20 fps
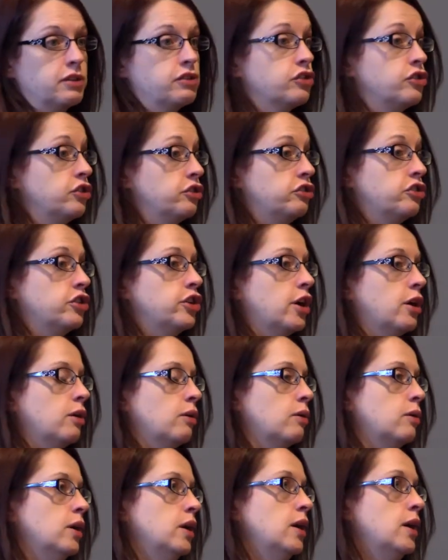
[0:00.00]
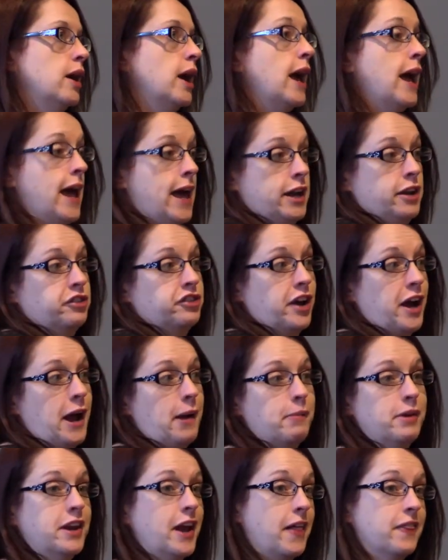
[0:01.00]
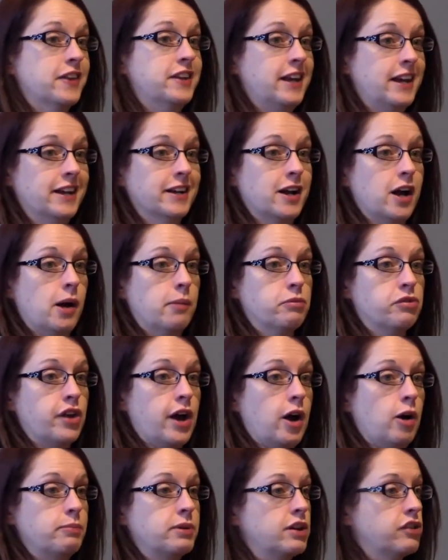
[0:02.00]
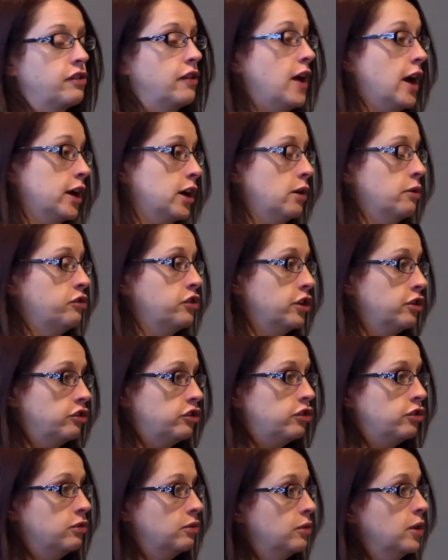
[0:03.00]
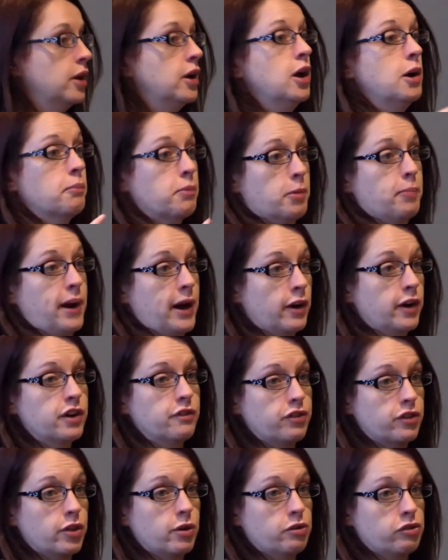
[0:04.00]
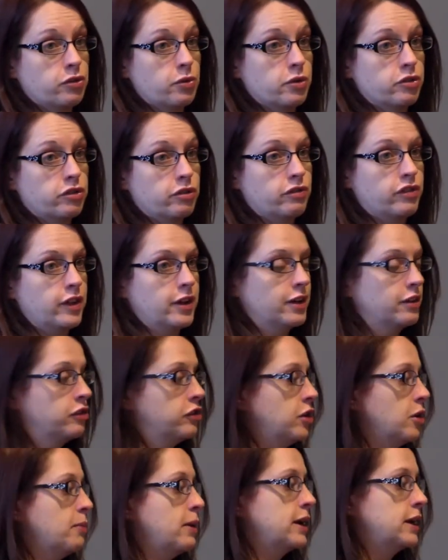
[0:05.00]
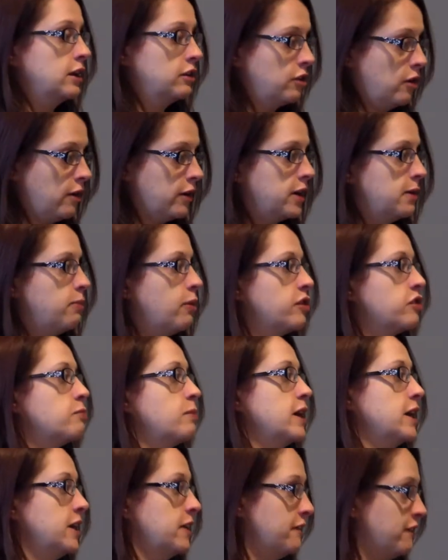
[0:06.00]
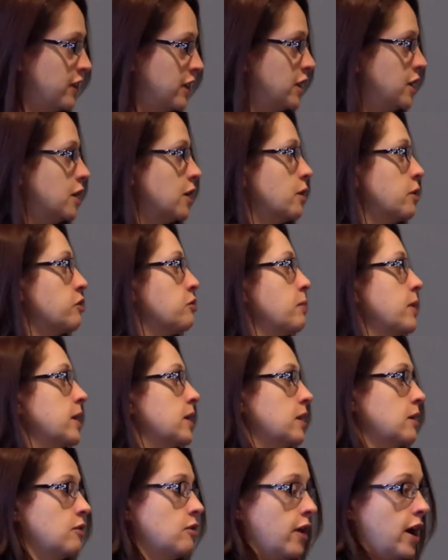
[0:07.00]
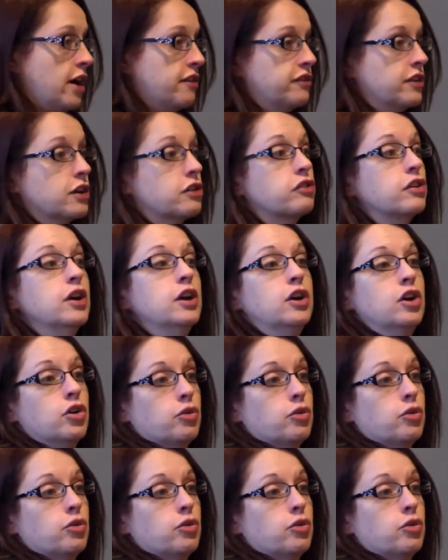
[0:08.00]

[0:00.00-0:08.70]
It's good to know ahead of time and not the day it comes out, because a lot goes into preparing for those sorts of things, making talking points, making videos, making graphics,